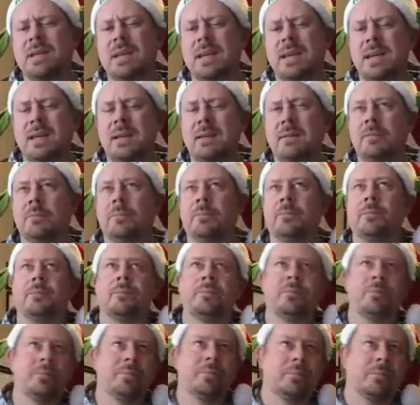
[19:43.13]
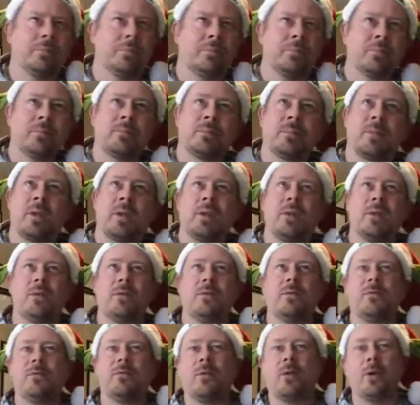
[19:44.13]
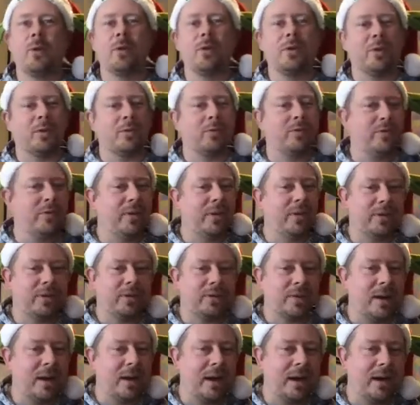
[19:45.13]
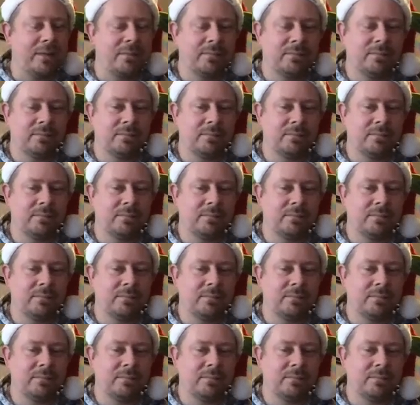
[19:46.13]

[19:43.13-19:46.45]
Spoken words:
in 4th or 5th grade.